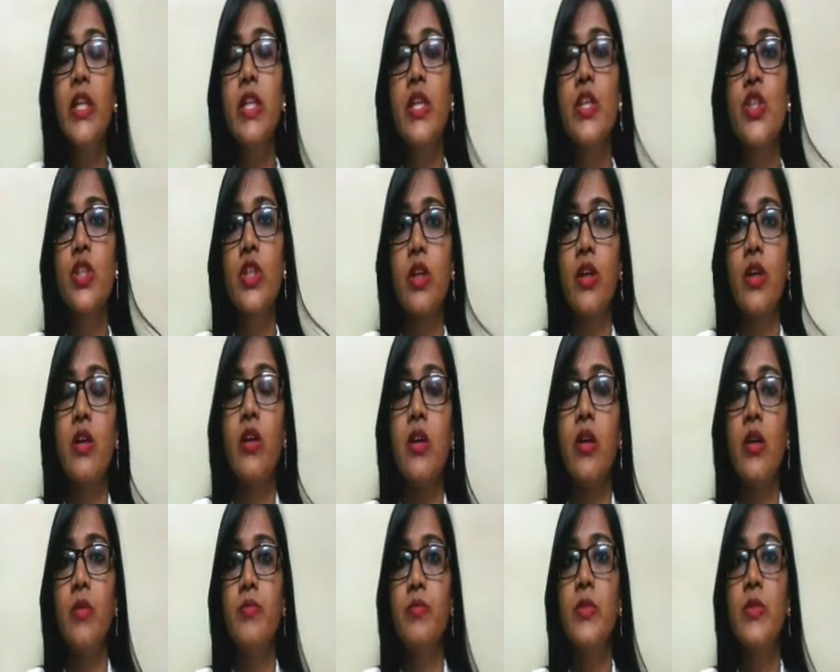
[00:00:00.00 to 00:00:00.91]
the
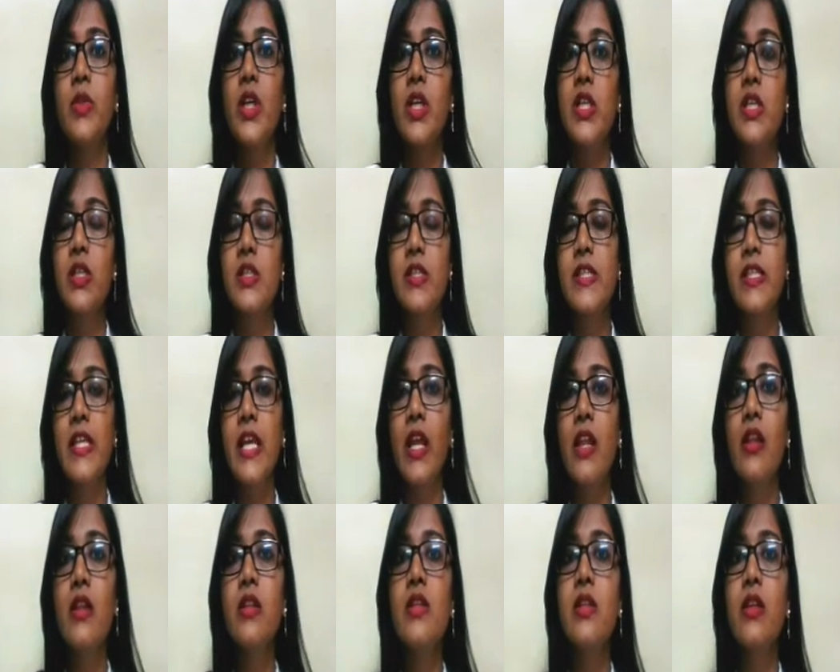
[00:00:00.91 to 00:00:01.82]

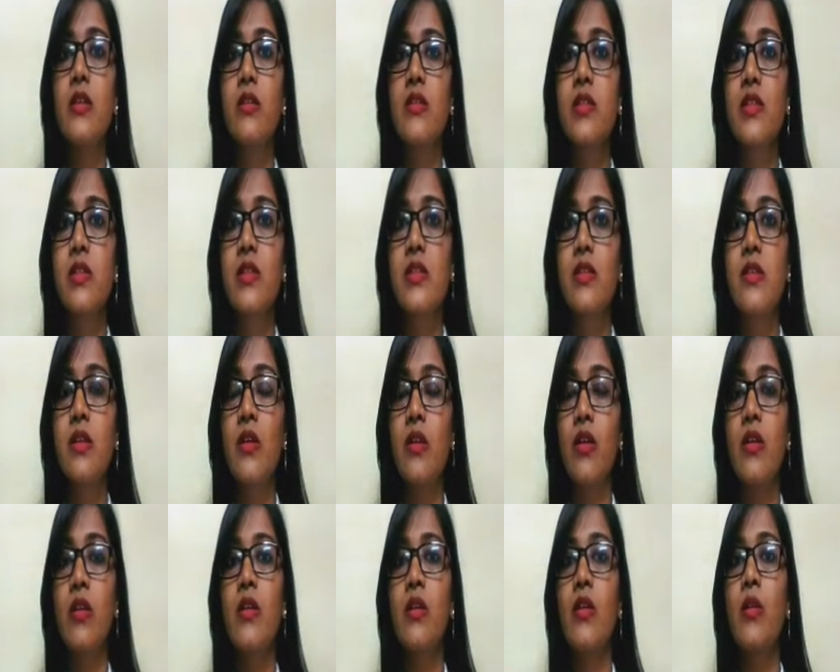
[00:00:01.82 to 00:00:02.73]
cells
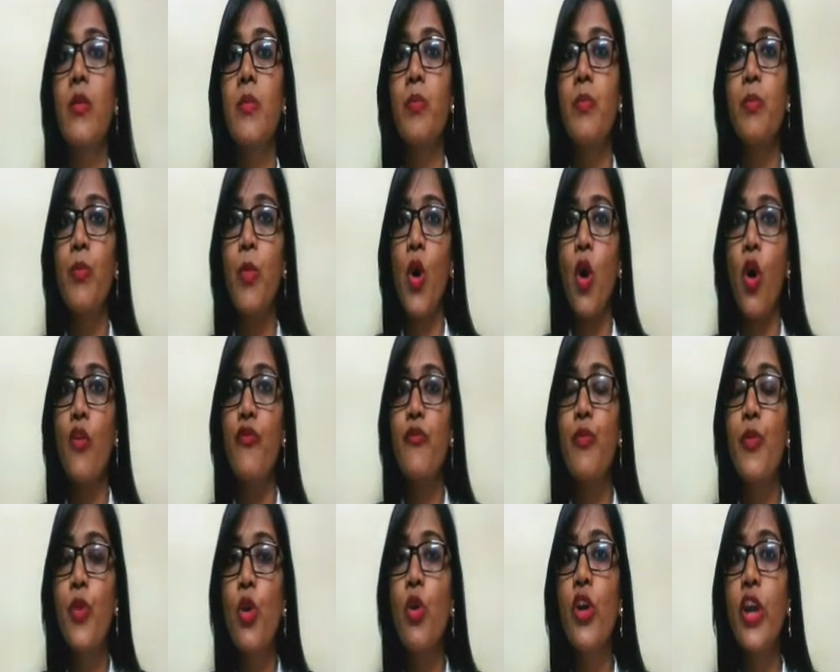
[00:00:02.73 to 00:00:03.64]
of
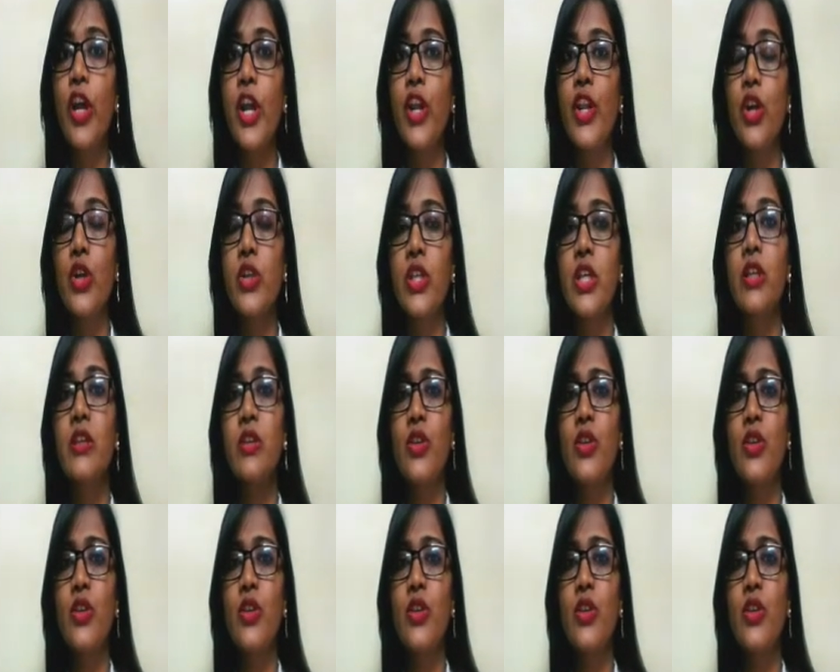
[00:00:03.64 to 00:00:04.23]
prokaryotic.